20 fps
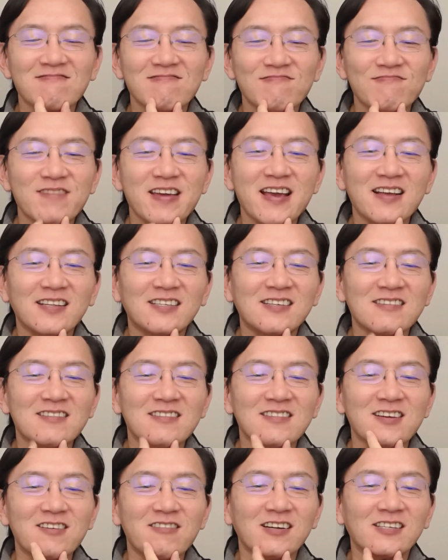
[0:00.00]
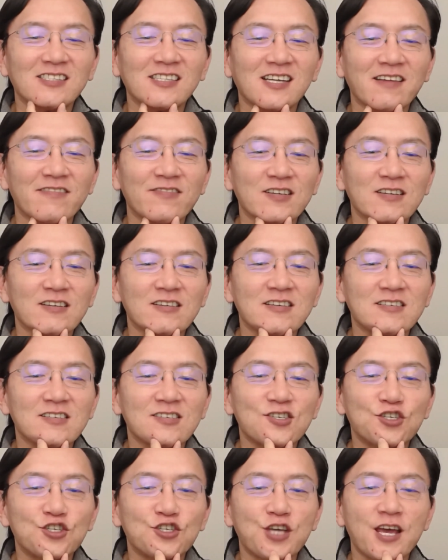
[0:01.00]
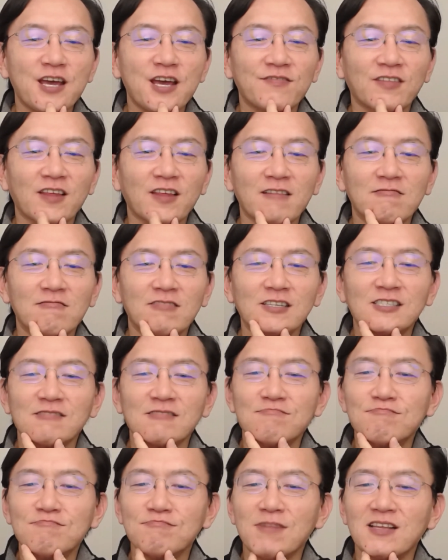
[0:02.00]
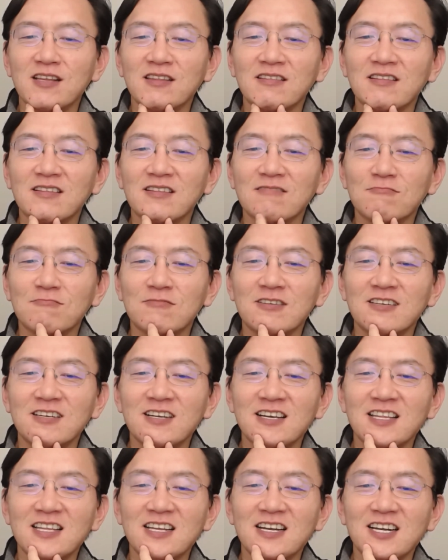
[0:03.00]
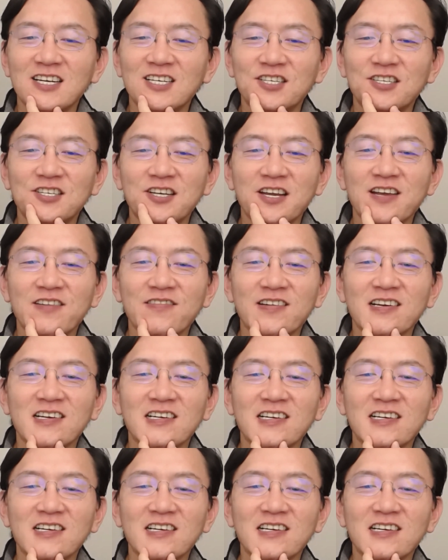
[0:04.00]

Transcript: Man, it's hilarious. I have to shave like once a month, and the one day that I shave, I